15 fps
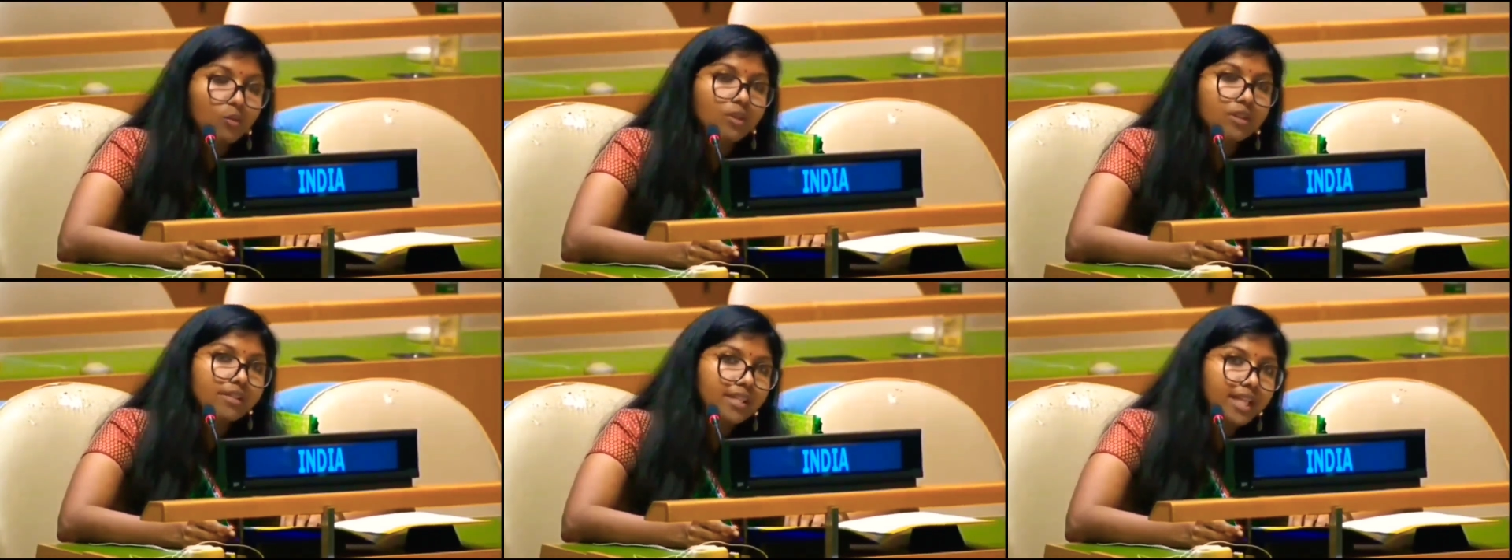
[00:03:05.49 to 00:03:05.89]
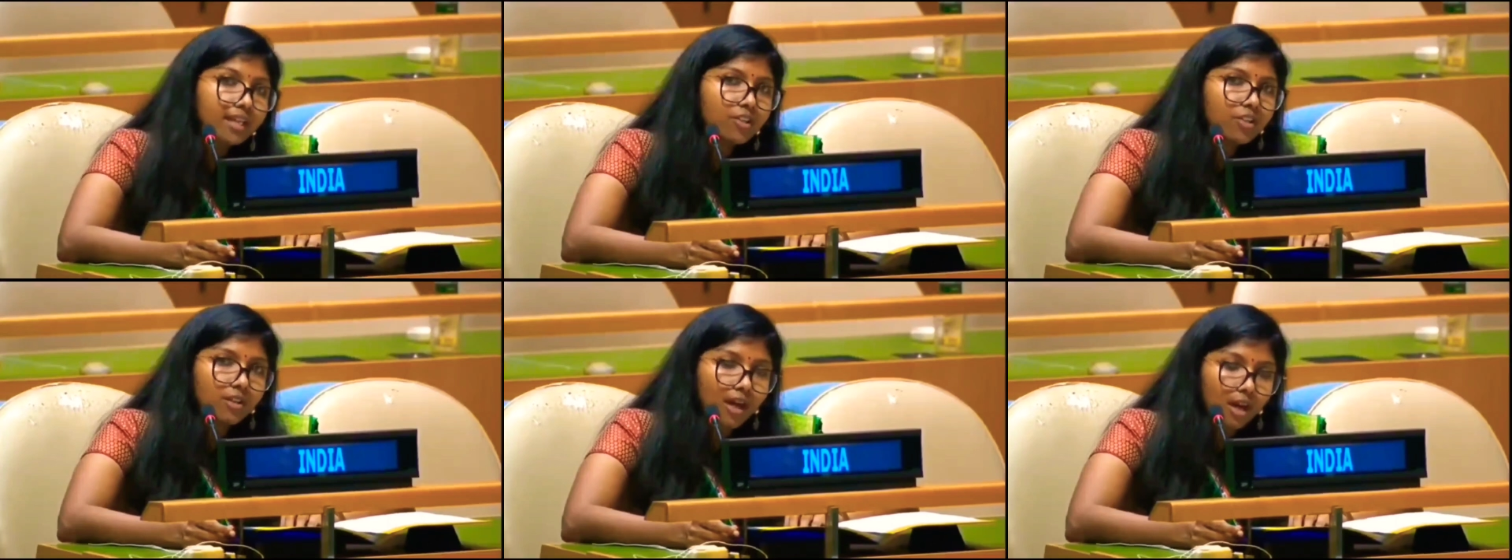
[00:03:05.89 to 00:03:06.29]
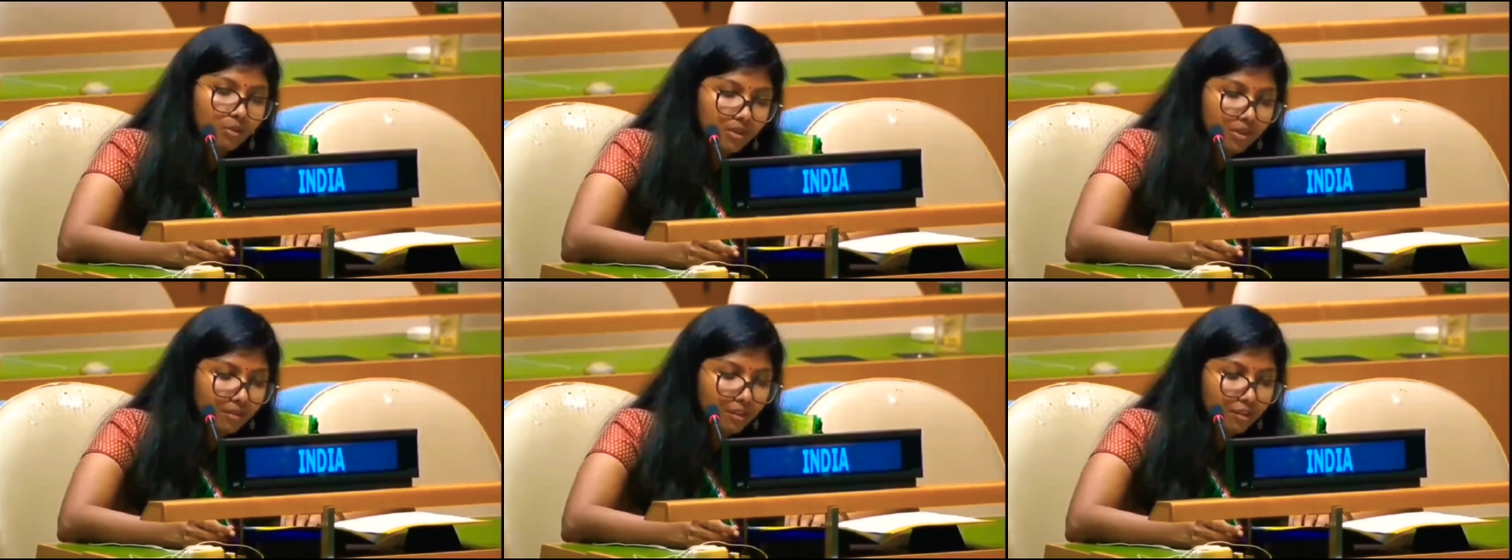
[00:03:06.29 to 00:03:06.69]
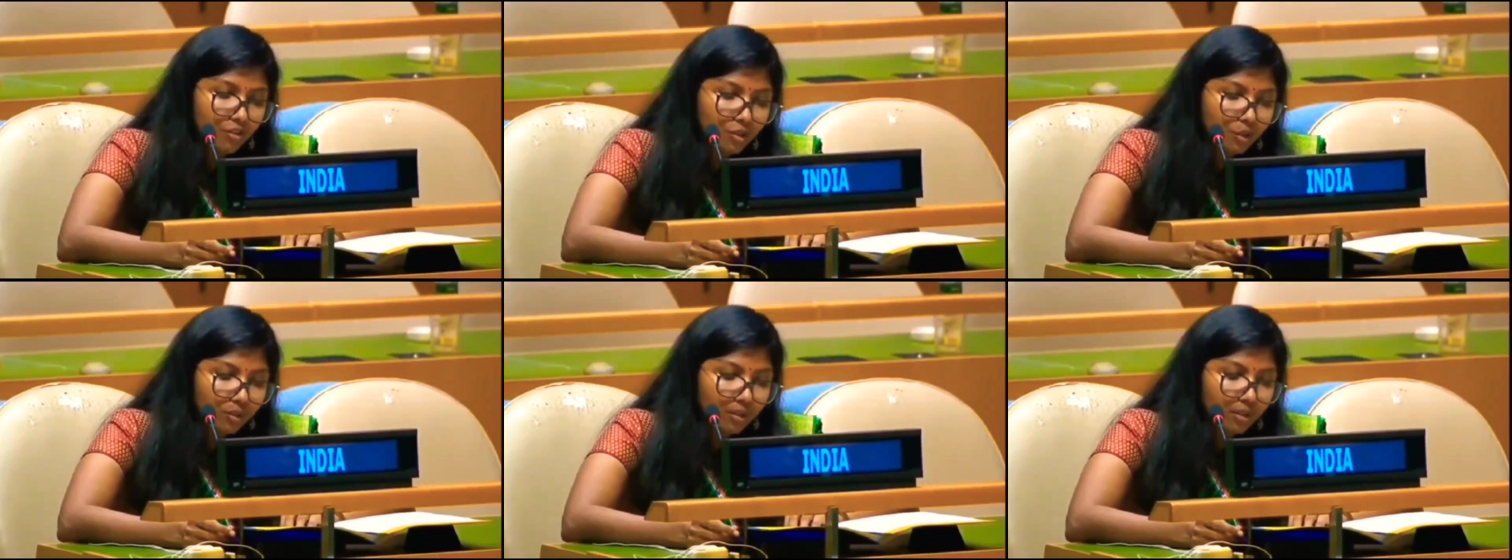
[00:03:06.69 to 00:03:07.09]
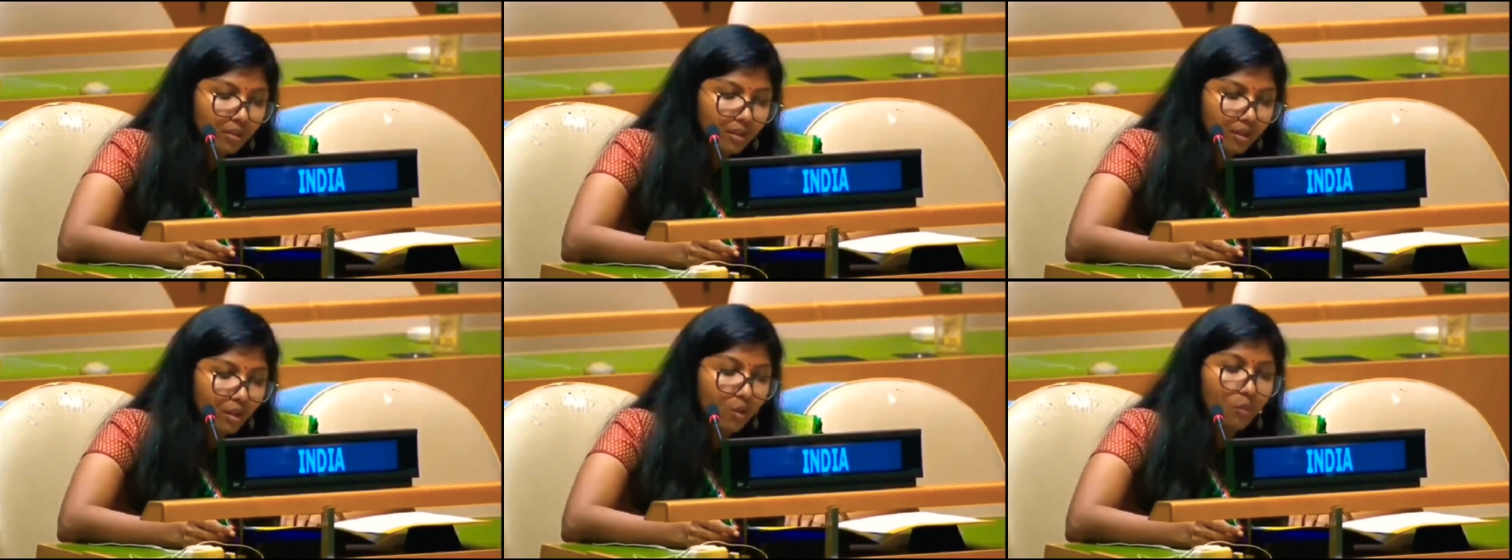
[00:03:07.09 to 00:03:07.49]
will seek to counter the truth
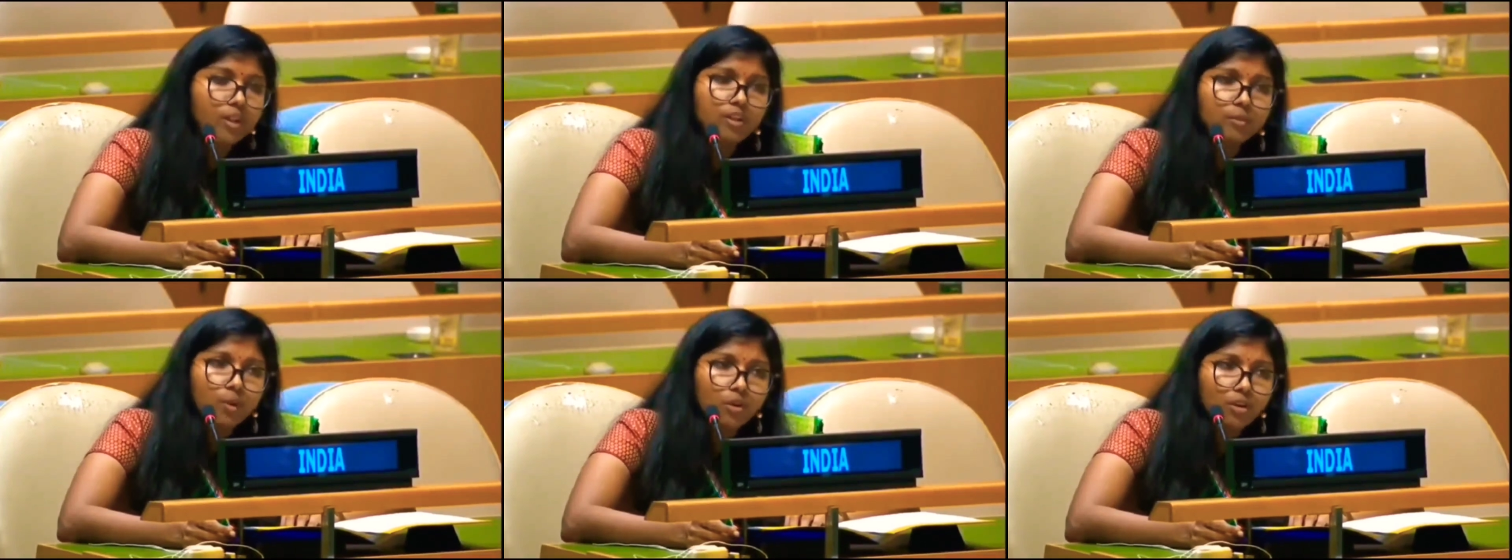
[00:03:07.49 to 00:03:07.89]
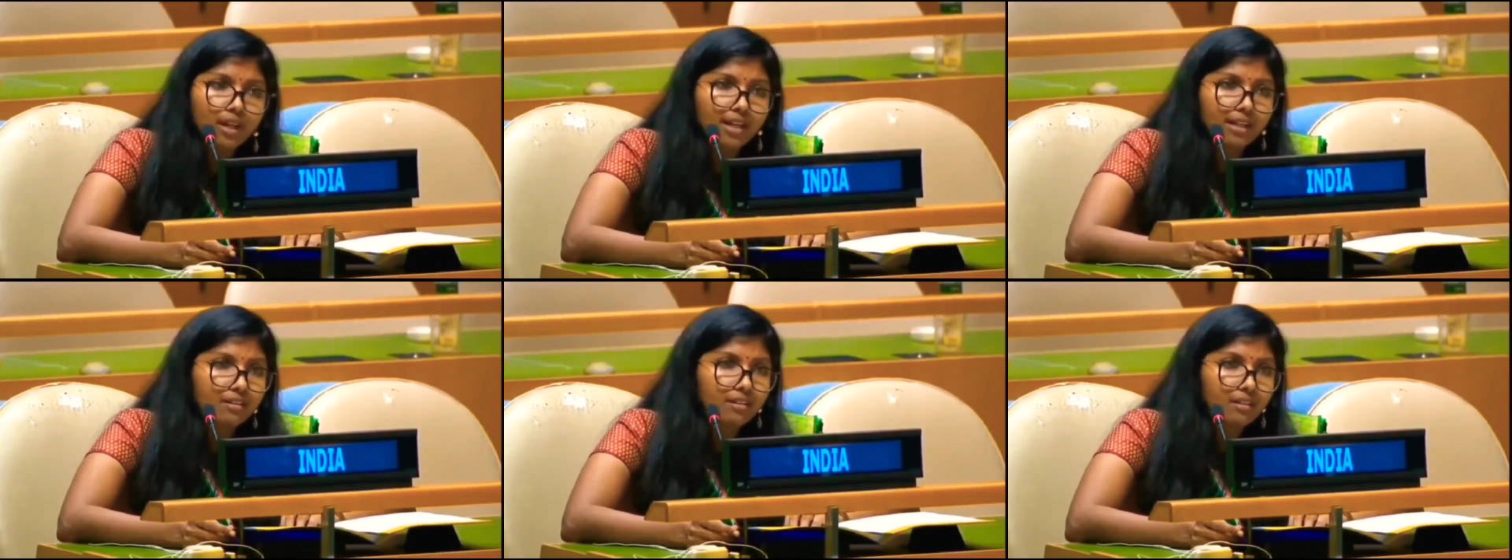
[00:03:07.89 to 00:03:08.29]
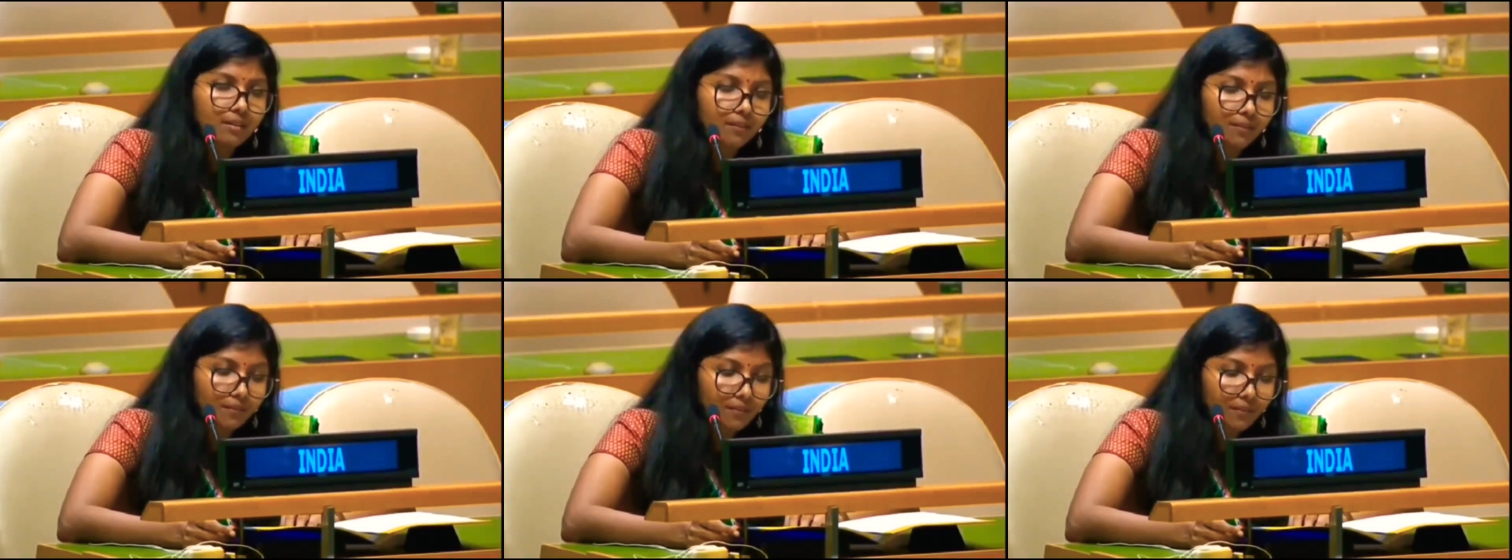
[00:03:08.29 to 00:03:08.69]
with more lies.